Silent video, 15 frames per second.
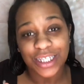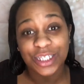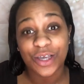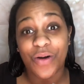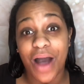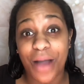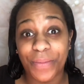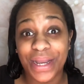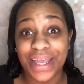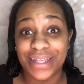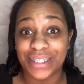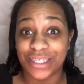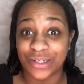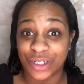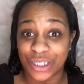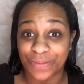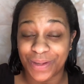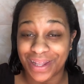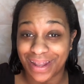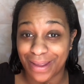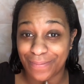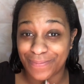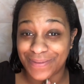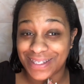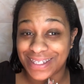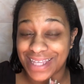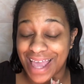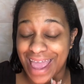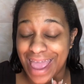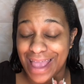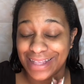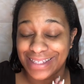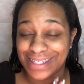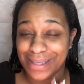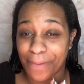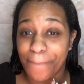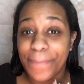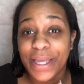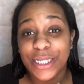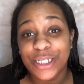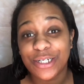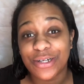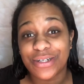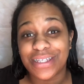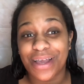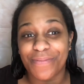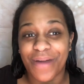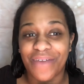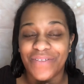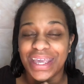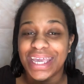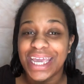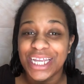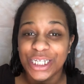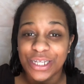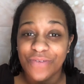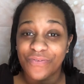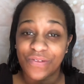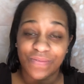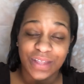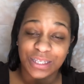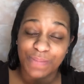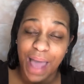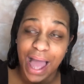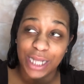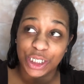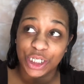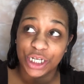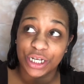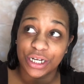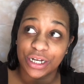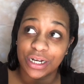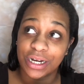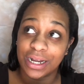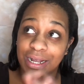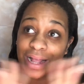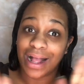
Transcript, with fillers: So, I'm gonna insert some clips and some pictures of my vacation from this past year.